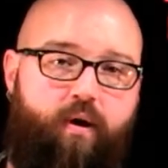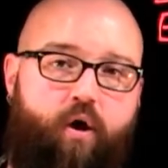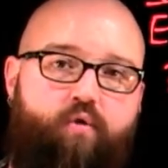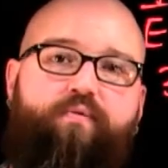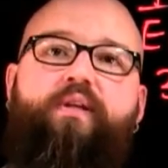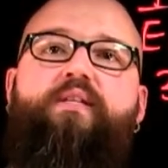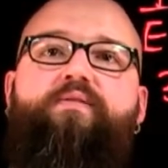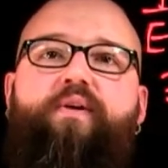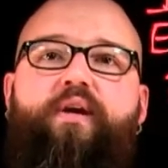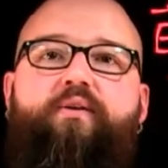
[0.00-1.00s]
Hopefully this
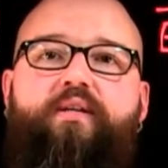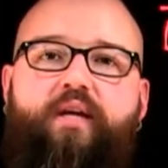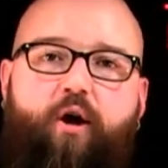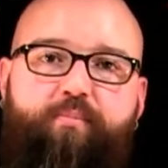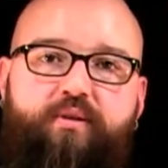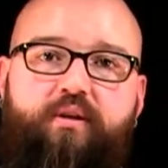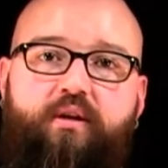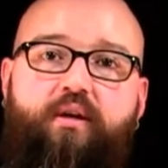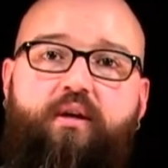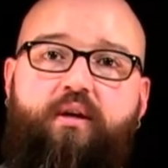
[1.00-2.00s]
video has helped.
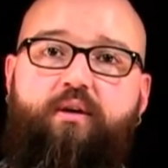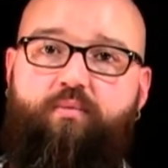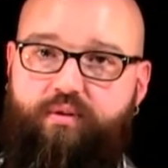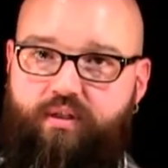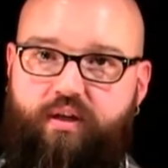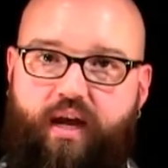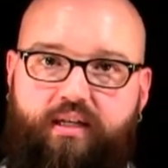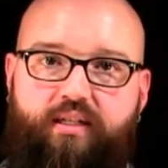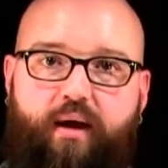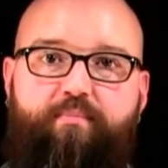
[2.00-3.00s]
We'll see you
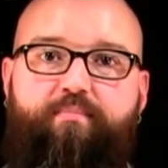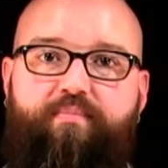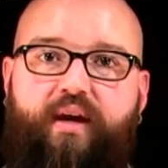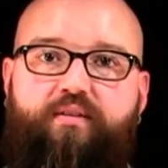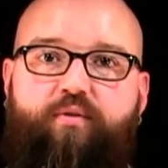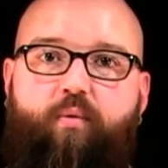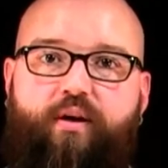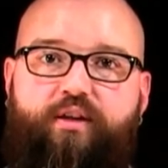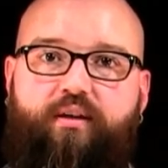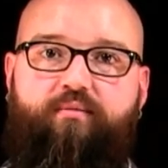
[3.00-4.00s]
next time. Thanks for
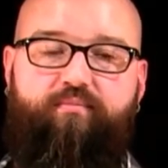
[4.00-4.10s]
watching.